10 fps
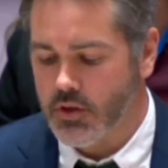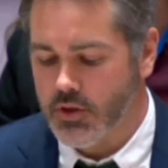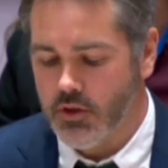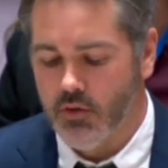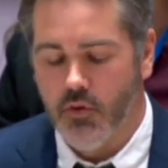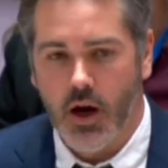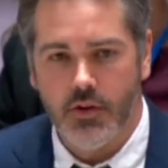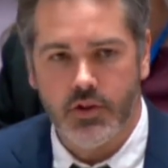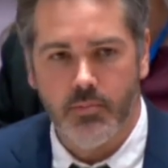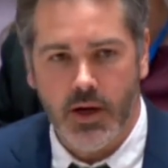the continued
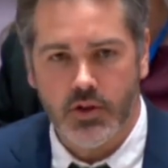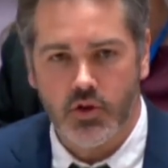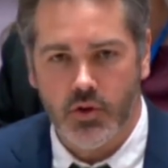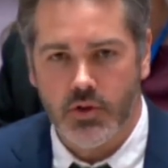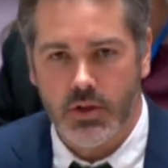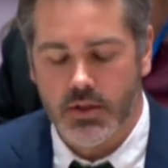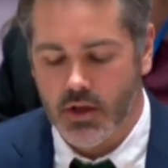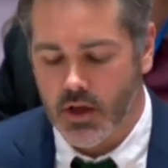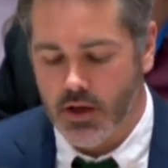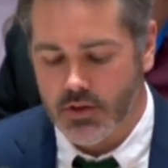violence and mass atrocities
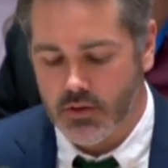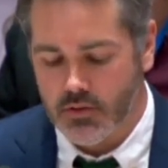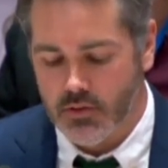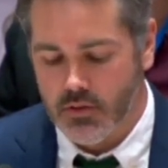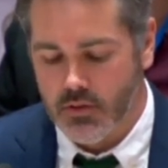in Gaza.